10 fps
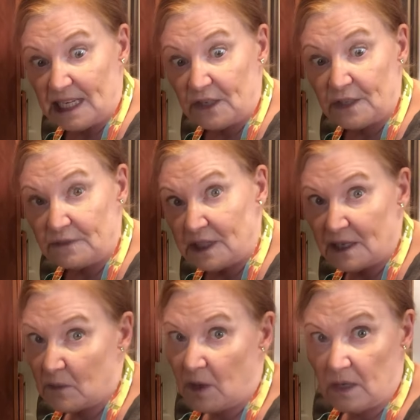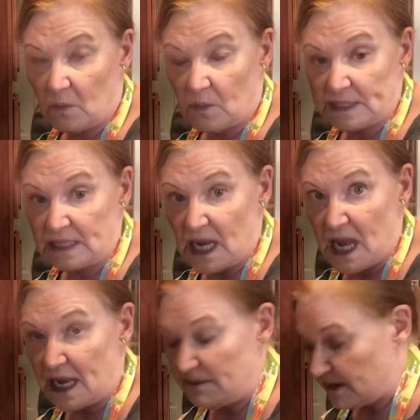I could have done them all at one
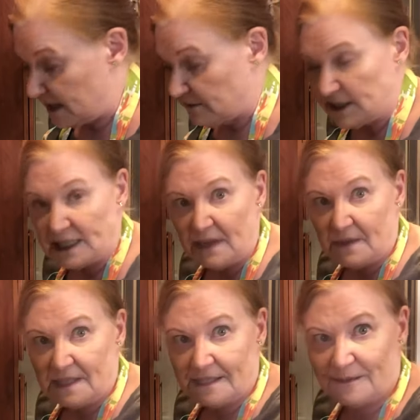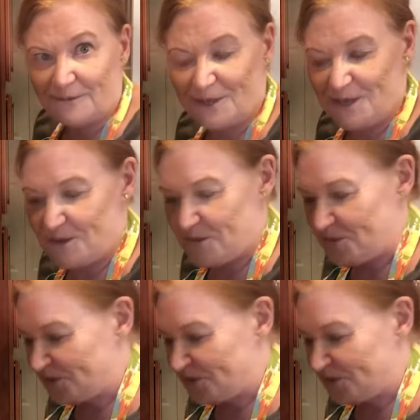time, but I was saving these for you.